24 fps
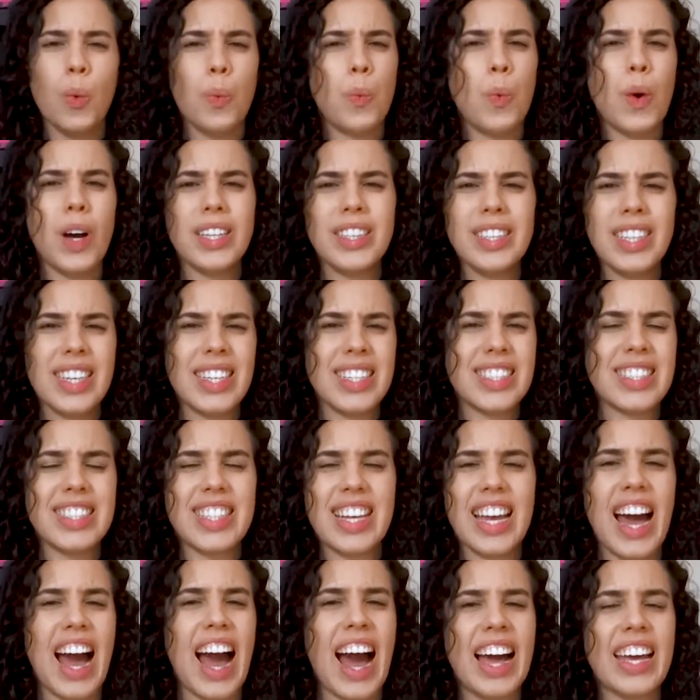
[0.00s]
What does
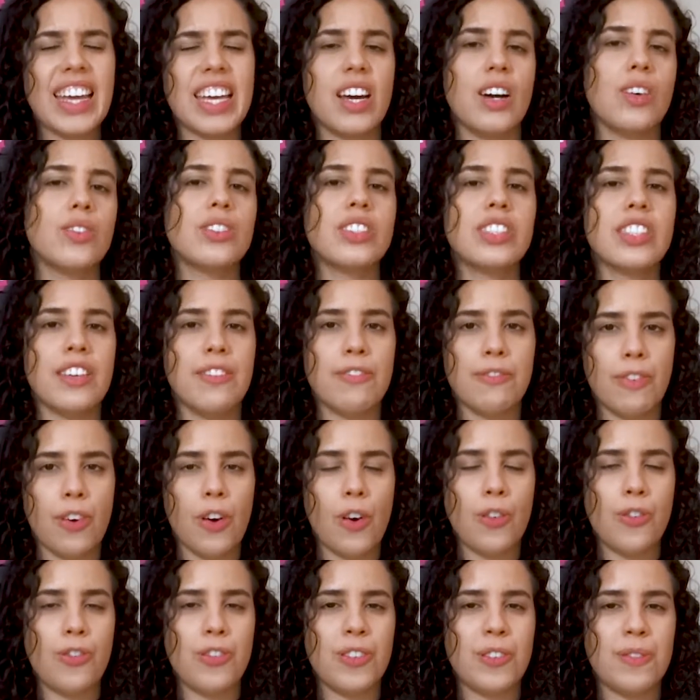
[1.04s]
the IELTS
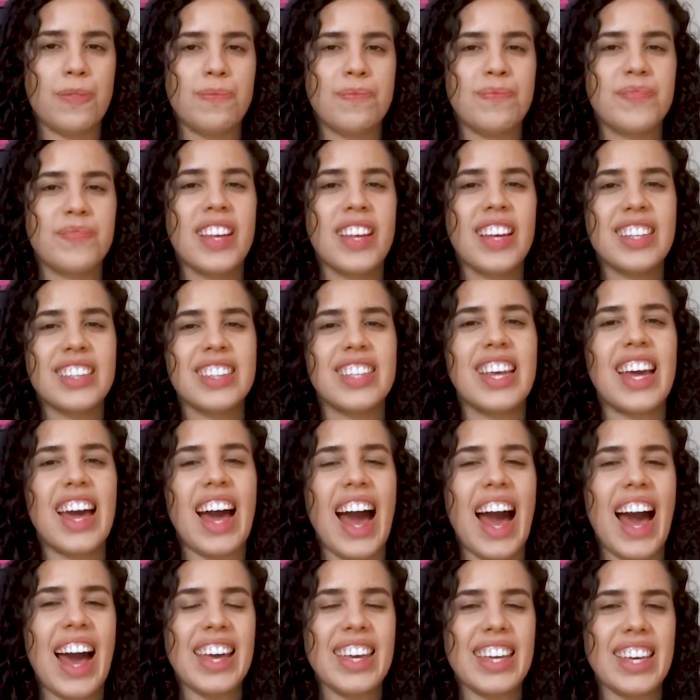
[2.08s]
involve? The
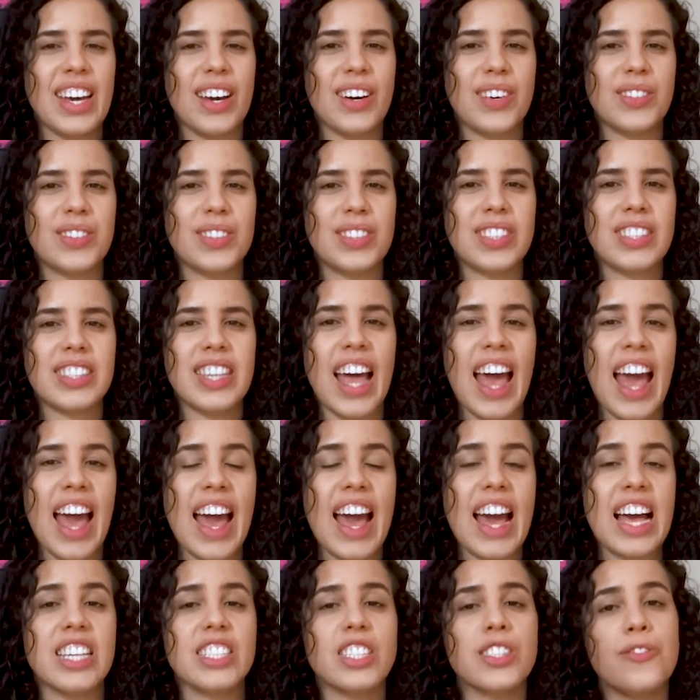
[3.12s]
IELTS
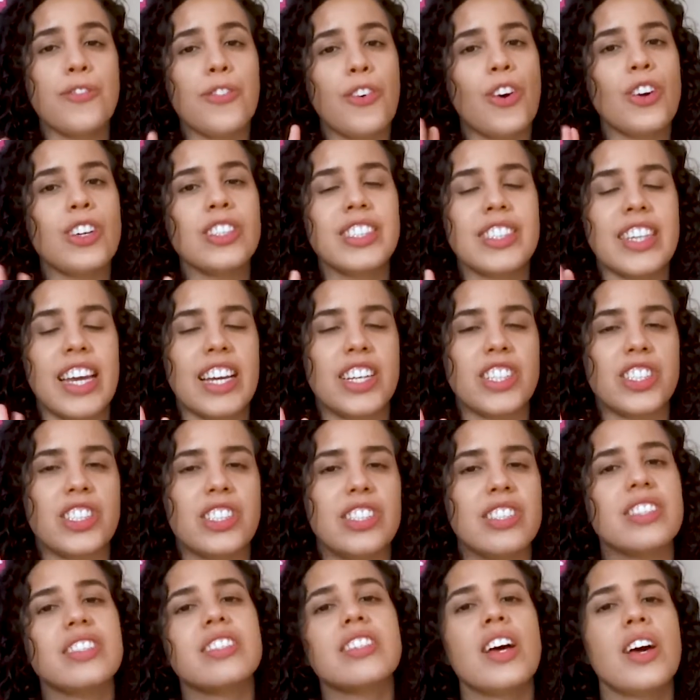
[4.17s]
has 4
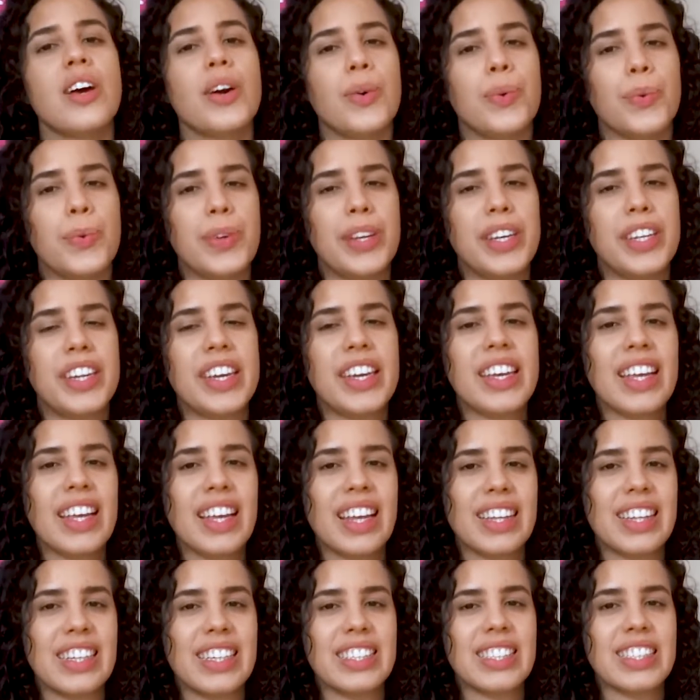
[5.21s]
sections: reading,
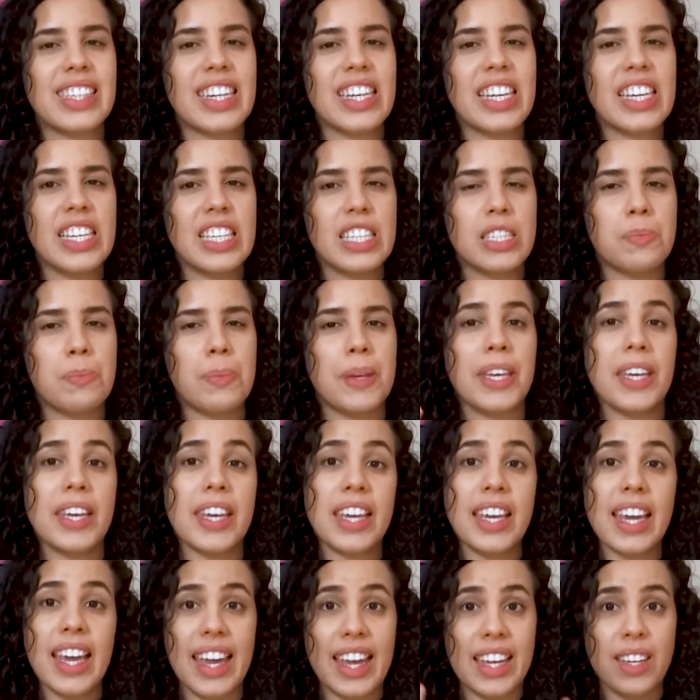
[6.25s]
listening,
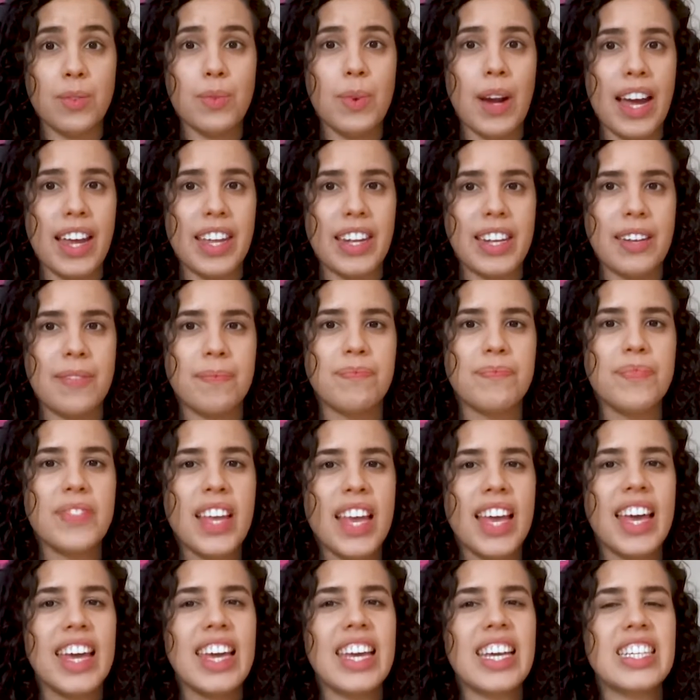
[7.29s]
speaking, and writing.
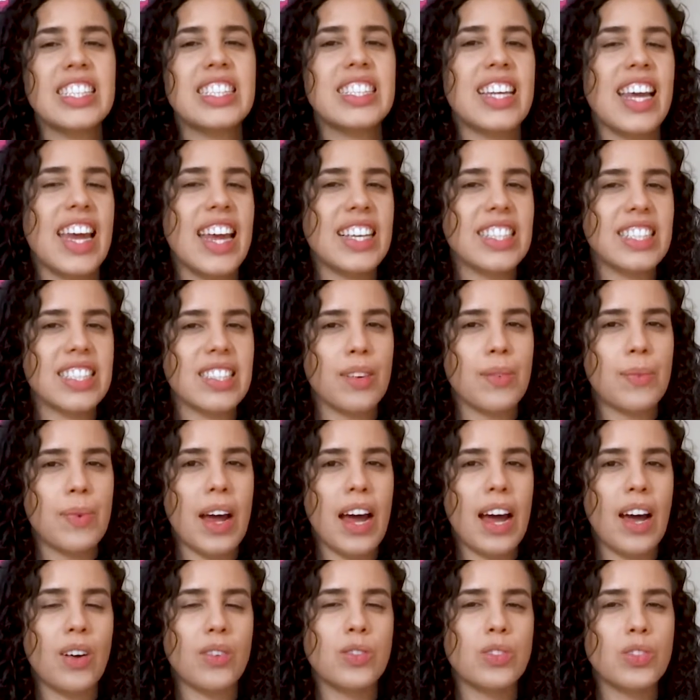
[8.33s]
It takes
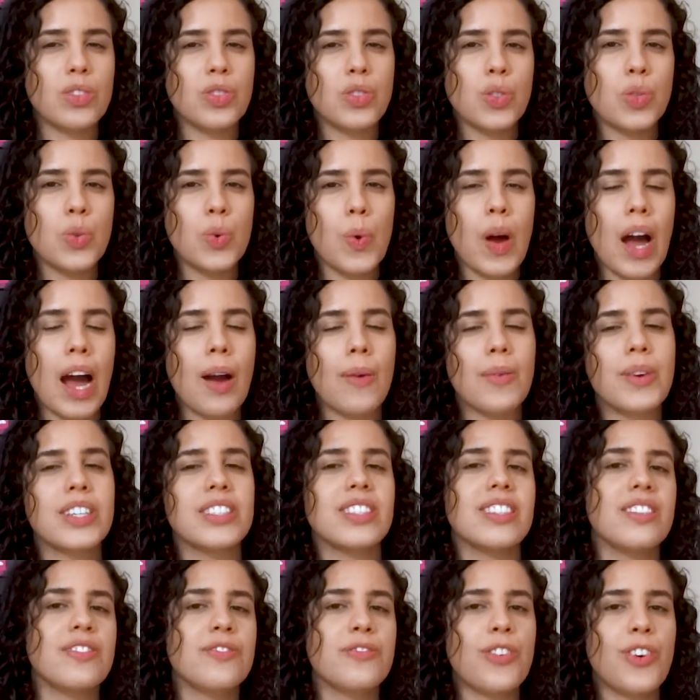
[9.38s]
around 2
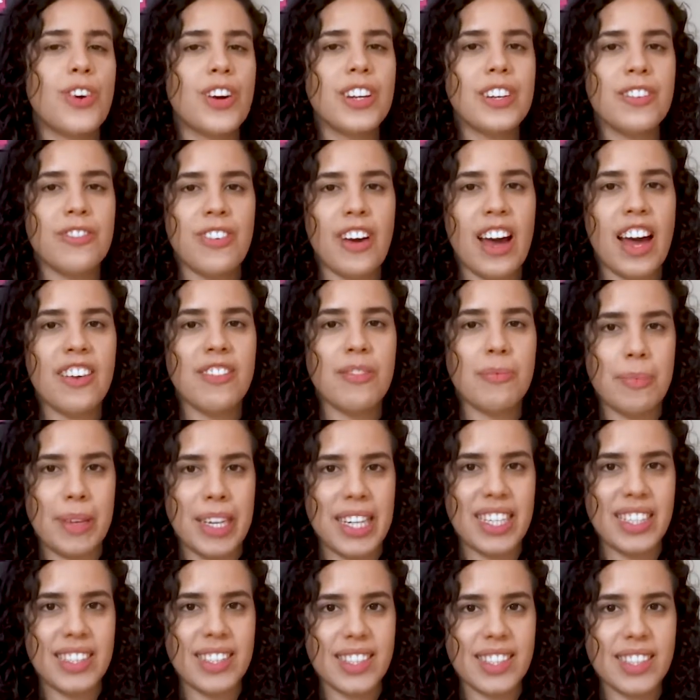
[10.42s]
hours and 45
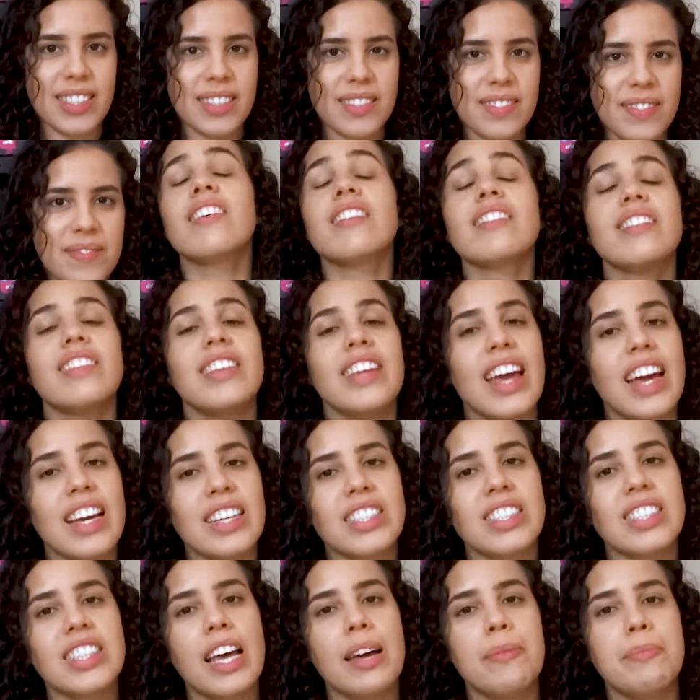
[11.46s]
minutes. The
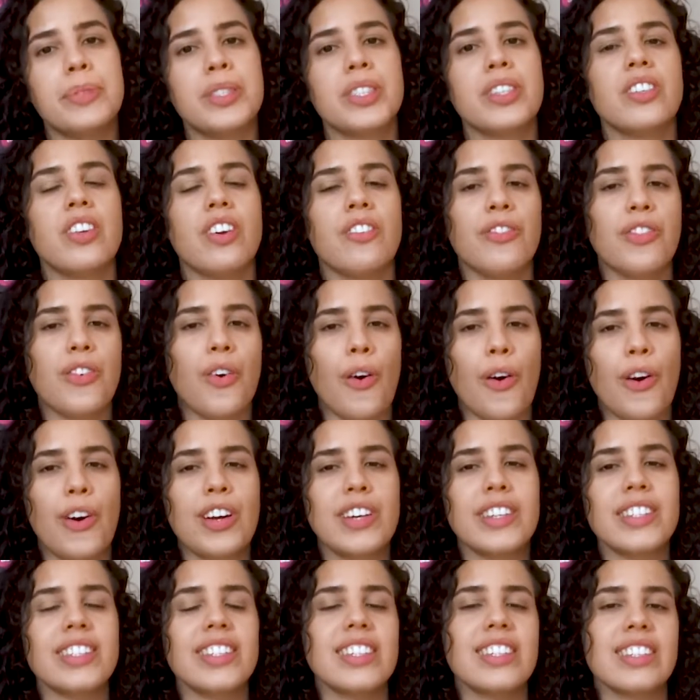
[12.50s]
exception, of
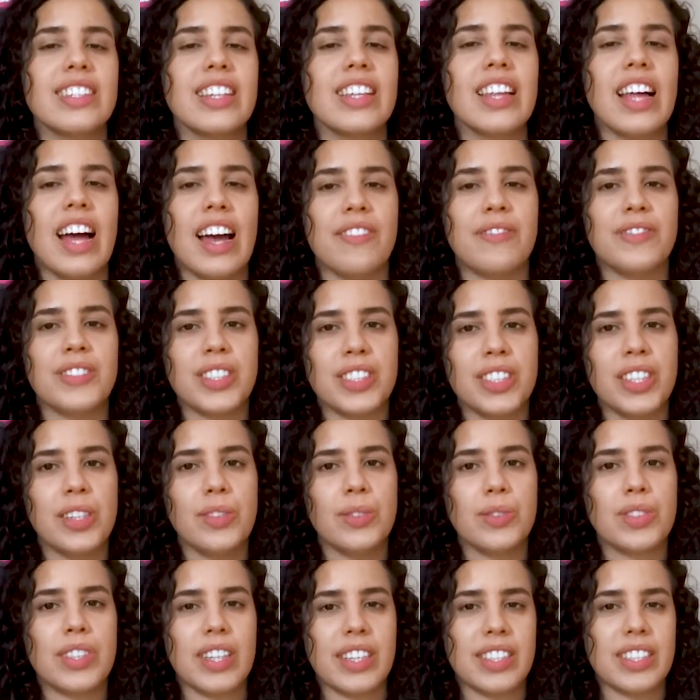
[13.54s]
course, is the life
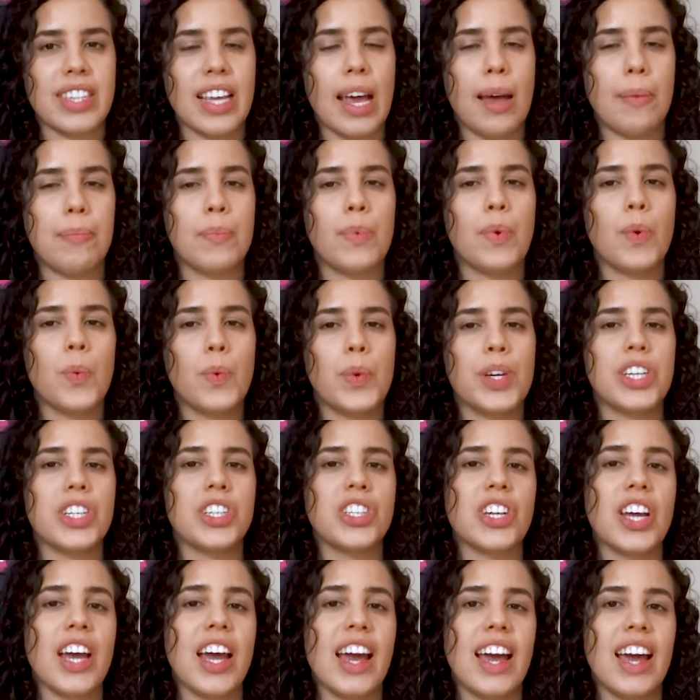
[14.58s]
skills exam,
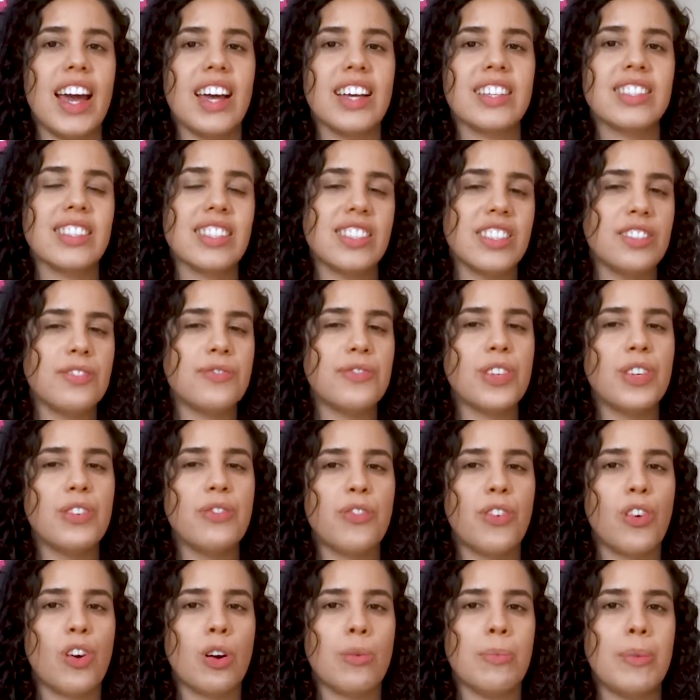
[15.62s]
which has a different
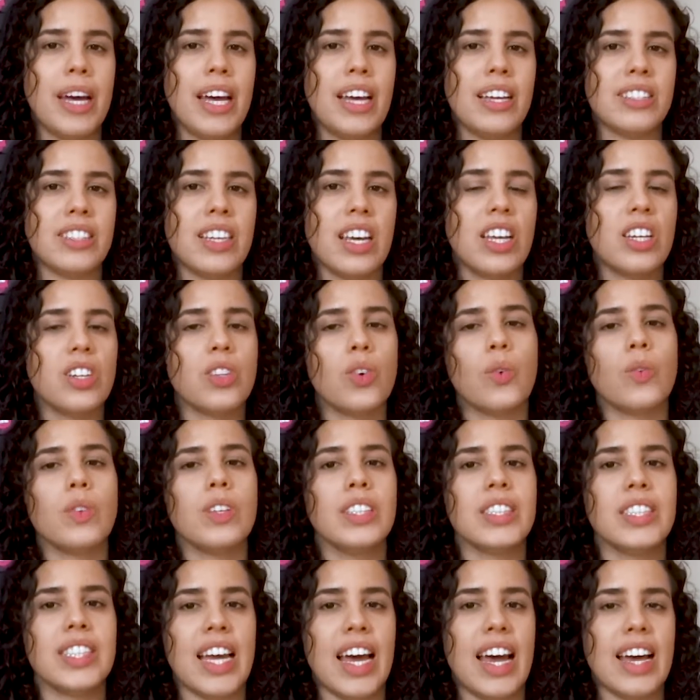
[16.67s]
format and
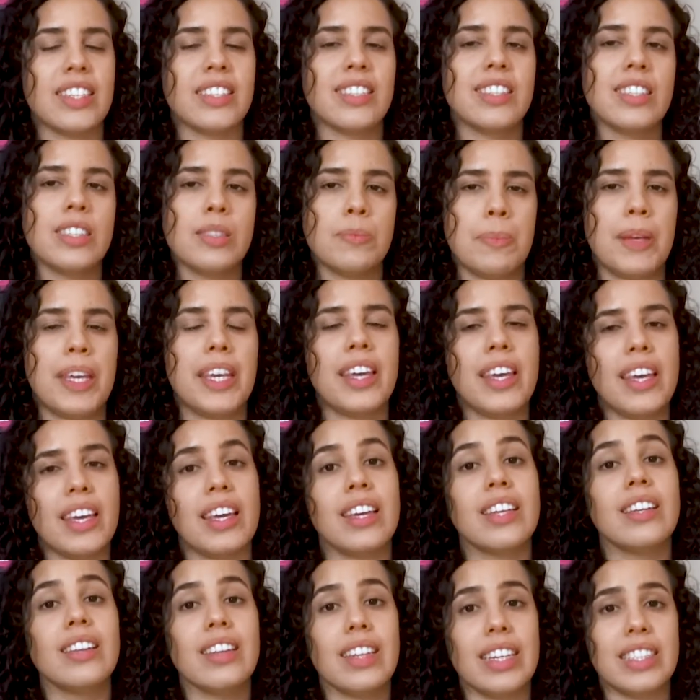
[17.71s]
only tests speaking
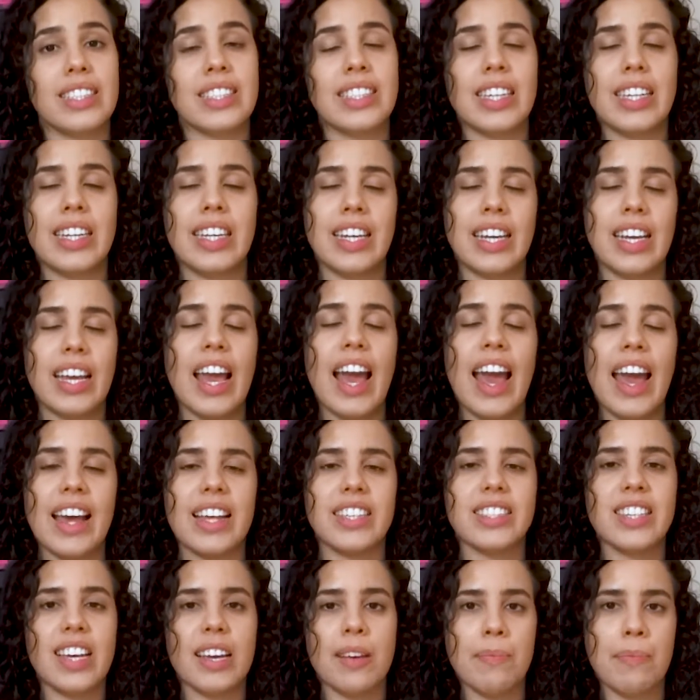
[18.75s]
and listening,
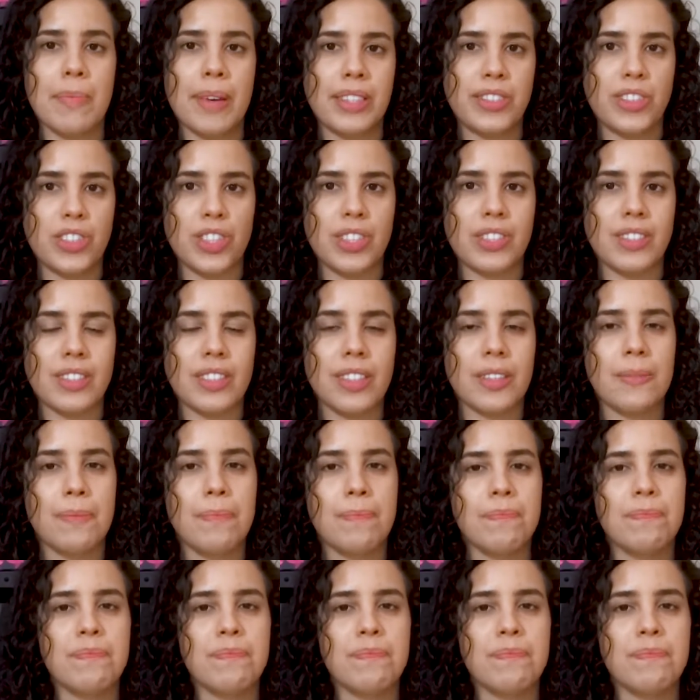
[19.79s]
as I mentioned.